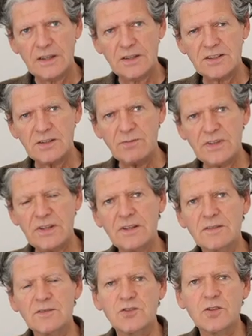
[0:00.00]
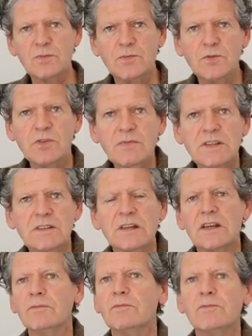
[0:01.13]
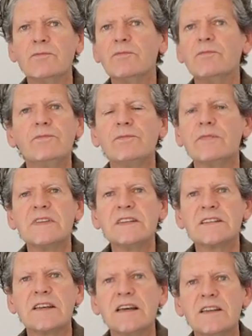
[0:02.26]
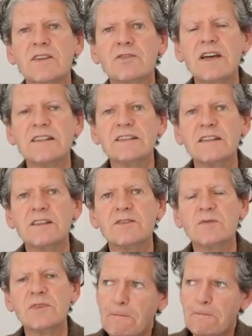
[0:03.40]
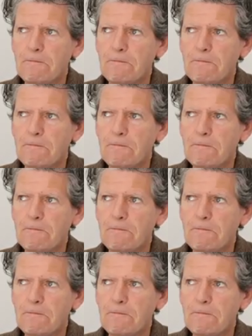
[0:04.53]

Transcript: There's something that John Berman said that resonated for me.